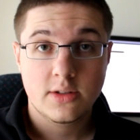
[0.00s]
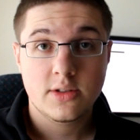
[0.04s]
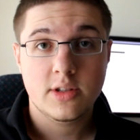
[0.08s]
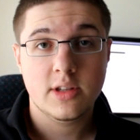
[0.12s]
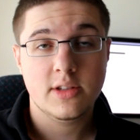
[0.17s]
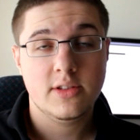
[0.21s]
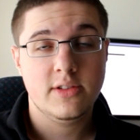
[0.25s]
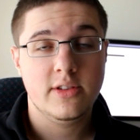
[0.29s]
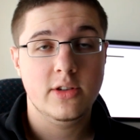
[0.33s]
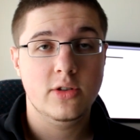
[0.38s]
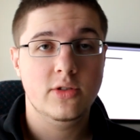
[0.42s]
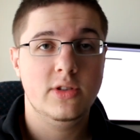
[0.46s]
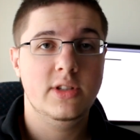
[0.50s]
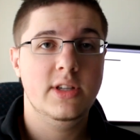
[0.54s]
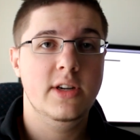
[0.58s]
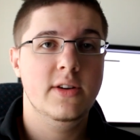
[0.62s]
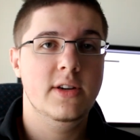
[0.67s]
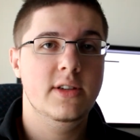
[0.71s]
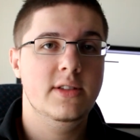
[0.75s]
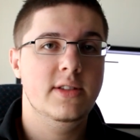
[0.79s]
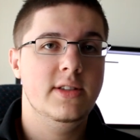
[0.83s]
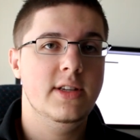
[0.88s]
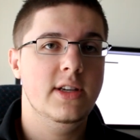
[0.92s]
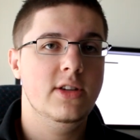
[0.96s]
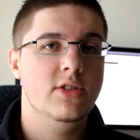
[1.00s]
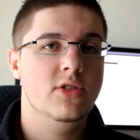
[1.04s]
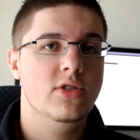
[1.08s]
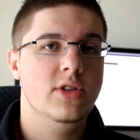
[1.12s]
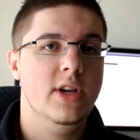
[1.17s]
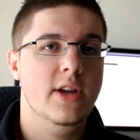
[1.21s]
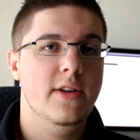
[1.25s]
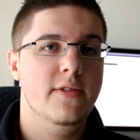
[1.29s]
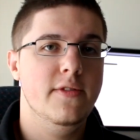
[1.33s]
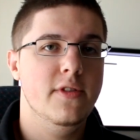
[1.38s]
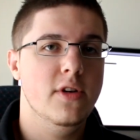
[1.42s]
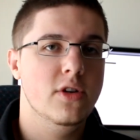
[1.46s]
So the
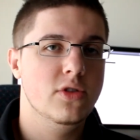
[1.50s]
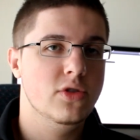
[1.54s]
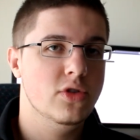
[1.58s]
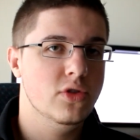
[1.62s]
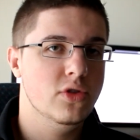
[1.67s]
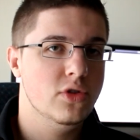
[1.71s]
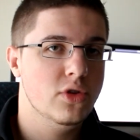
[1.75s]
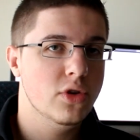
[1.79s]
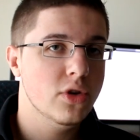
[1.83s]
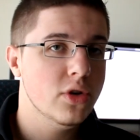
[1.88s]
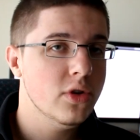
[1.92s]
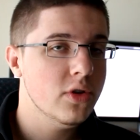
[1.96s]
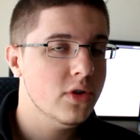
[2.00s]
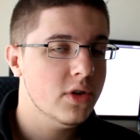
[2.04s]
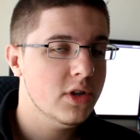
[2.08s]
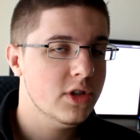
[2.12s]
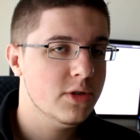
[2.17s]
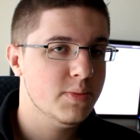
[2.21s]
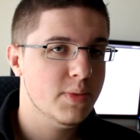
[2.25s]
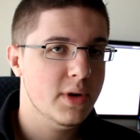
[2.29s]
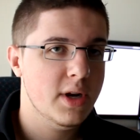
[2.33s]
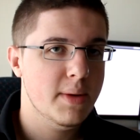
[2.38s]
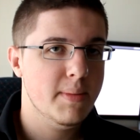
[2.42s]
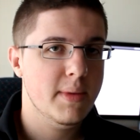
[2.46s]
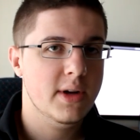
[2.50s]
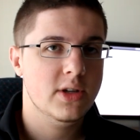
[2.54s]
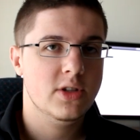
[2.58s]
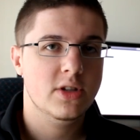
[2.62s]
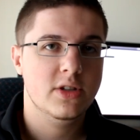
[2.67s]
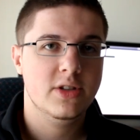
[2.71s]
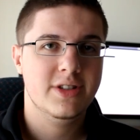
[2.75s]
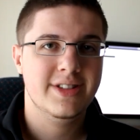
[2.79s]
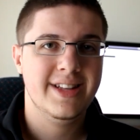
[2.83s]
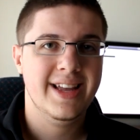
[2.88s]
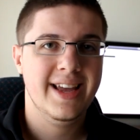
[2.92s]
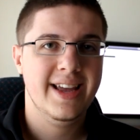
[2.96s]
SteelSeries 6Gv2 is pretty much
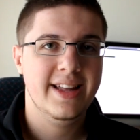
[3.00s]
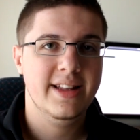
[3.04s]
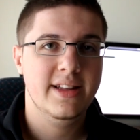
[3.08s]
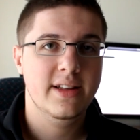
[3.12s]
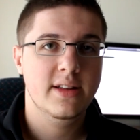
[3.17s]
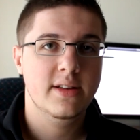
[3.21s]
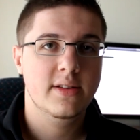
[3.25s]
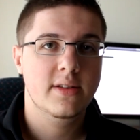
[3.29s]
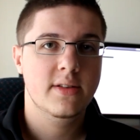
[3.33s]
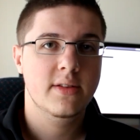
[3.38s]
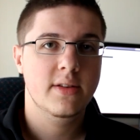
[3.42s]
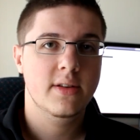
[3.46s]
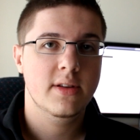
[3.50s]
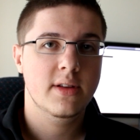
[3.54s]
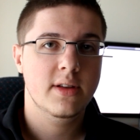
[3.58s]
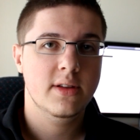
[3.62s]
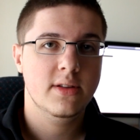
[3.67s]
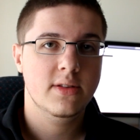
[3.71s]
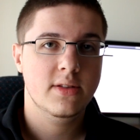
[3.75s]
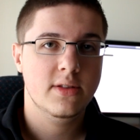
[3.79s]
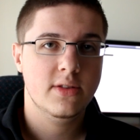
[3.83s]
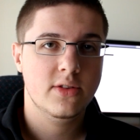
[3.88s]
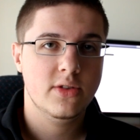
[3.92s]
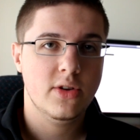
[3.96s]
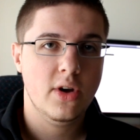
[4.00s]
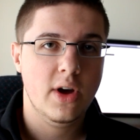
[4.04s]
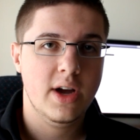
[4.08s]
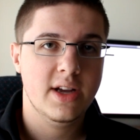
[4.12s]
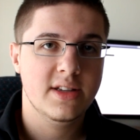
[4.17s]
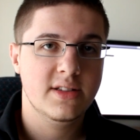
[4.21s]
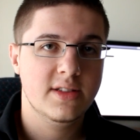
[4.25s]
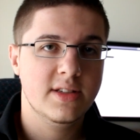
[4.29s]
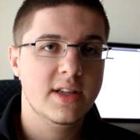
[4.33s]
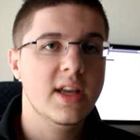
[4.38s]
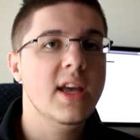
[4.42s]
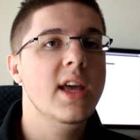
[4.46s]
a standard
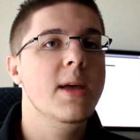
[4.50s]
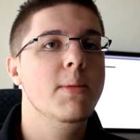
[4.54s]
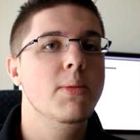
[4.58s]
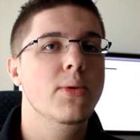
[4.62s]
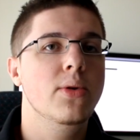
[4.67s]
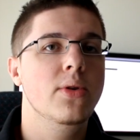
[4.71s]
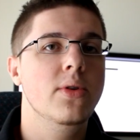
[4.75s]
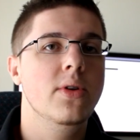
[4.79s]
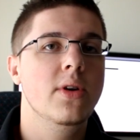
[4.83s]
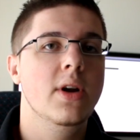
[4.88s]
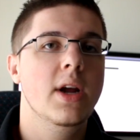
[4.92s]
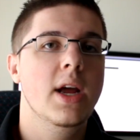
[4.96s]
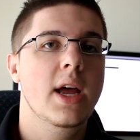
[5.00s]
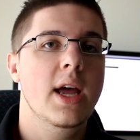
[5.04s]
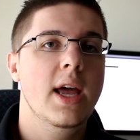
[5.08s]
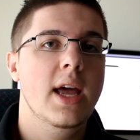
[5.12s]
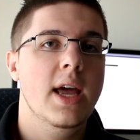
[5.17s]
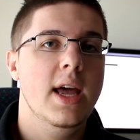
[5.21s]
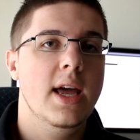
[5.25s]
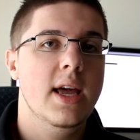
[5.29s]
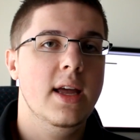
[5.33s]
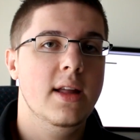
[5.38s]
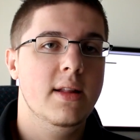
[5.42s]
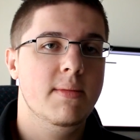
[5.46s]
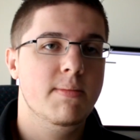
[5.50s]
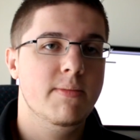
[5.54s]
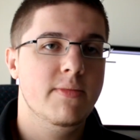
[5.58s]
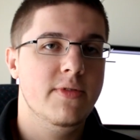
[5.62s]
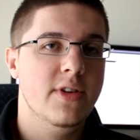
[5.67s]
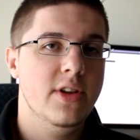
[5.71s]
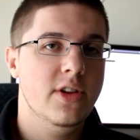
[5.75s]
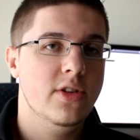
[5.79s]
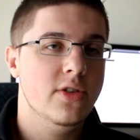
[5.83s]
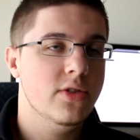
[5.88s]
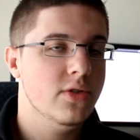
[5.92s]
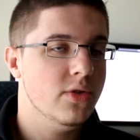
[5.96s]
size keyboard. It
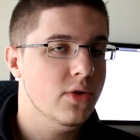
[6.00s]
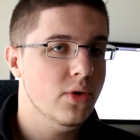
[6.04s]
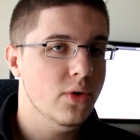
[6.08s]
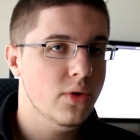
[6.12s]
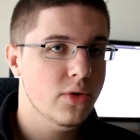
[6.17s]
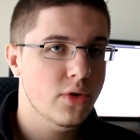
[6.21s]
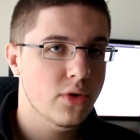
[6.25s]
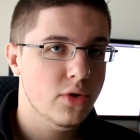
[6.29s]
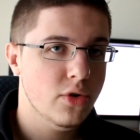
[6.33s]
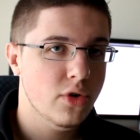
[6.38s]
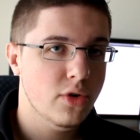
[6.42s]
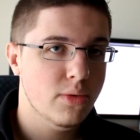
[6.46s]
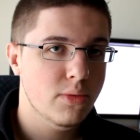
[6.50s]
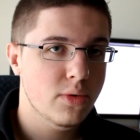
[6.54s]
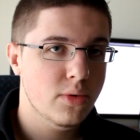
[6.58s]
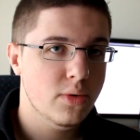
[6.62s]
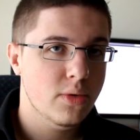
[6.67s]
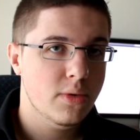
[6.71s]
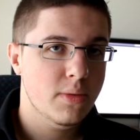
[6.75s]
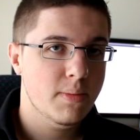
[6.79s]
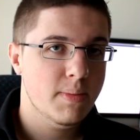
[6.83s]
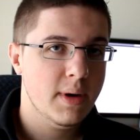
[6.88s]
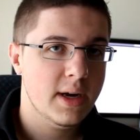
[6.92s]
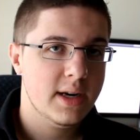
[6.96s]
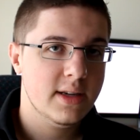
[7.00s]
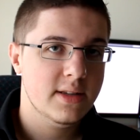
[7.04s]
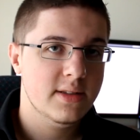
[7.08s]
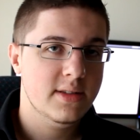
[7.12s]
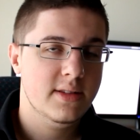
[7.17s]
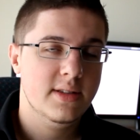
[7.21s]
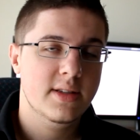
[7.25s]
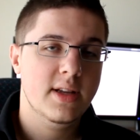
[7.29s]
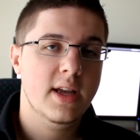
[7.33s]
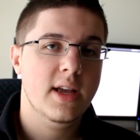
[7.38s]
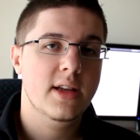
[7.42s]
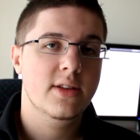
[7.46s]
features all the normal
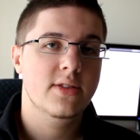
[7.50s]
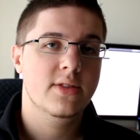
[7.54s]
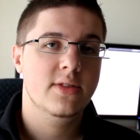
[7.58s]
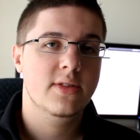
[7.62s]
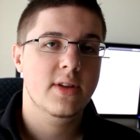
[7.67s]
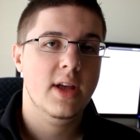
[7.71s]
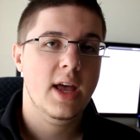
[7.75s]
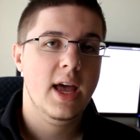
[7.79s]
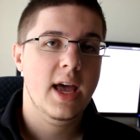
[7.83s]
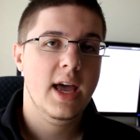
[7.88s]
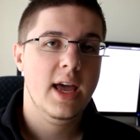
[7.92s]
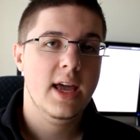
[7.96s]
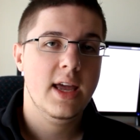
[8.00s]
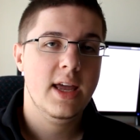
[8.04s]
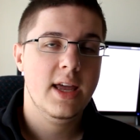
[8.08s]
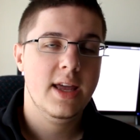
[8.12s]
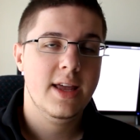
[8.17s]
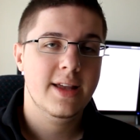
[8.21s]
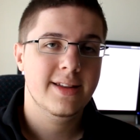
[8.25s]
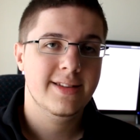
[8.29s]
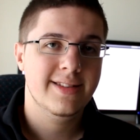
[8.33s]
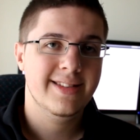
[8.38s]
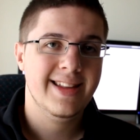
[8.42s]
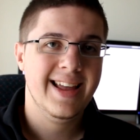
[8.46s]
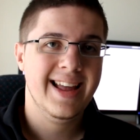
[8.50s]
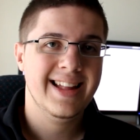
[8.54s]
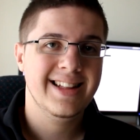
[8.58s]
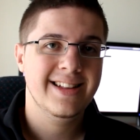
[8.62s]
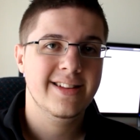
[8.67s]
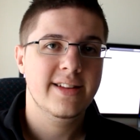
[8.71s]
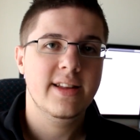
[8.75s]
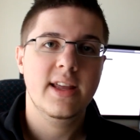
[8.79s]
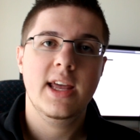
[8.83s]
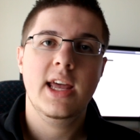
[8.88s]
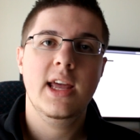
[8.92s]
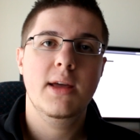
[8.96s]
buttons as a
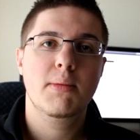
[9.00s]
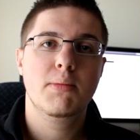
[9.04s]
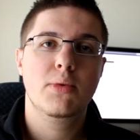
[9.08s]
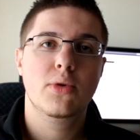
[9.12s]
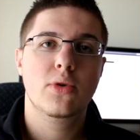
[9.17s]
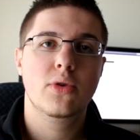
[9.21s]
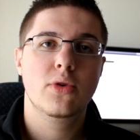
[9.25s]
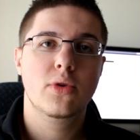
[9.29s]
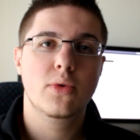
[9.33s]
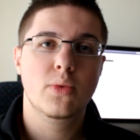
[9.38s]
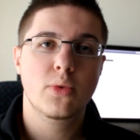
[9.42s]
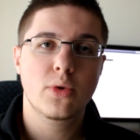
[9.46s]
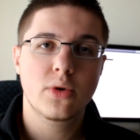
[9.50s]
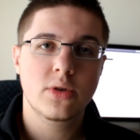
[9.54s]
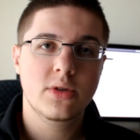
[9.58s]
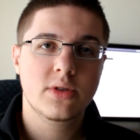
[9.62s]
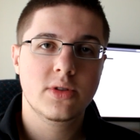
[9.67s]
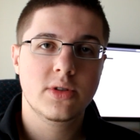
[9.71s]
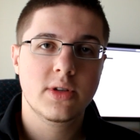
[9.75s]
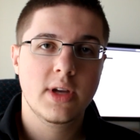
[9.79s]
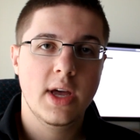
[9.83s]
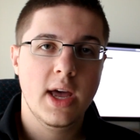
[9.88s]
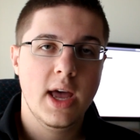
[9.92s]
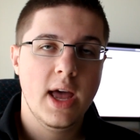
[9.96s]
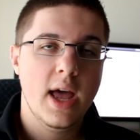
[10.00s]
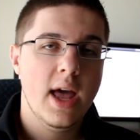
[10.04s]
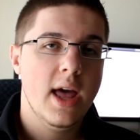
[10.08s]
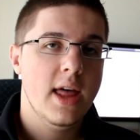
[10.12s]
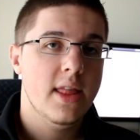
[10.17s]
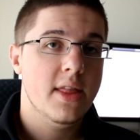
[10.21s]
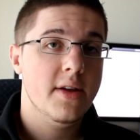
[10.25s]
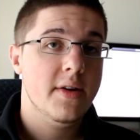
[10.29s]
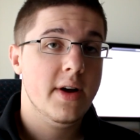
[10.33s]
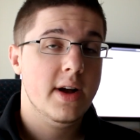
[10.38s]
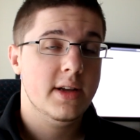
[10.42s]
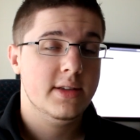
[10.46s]
standard keyboard would.
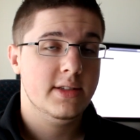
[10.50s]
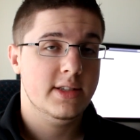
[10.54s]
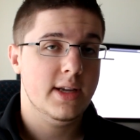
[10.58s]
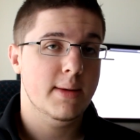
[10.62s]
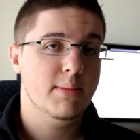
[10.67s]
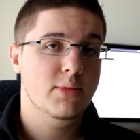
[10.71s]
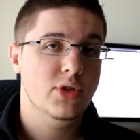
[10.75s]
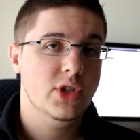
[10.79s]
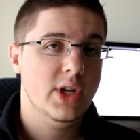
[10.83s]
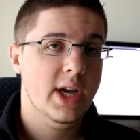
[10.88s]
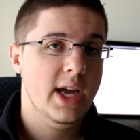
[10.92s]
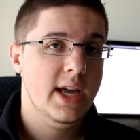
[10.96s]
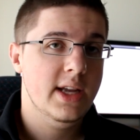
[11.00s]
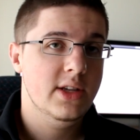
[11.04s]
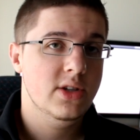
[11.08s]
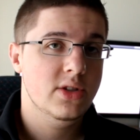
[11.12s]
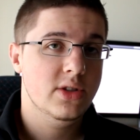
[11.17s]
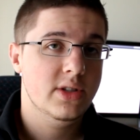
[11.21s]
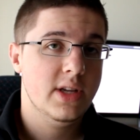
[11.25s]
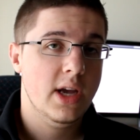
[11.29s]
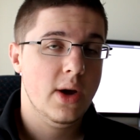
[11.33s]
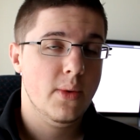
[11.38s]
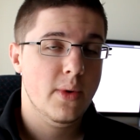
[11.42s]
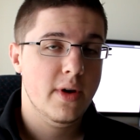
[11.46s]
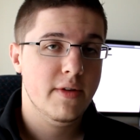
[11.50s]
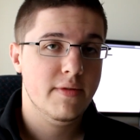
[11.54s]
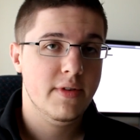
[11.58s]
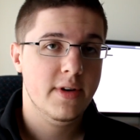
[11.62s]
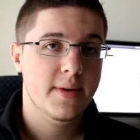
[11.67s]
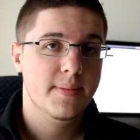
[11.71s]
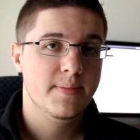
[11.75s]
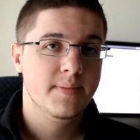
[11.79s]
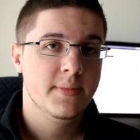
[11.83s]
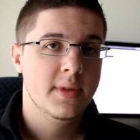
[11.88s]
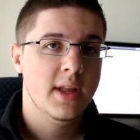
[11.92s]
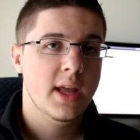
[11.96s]
There are some changes,
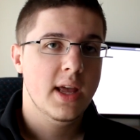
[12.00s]
however.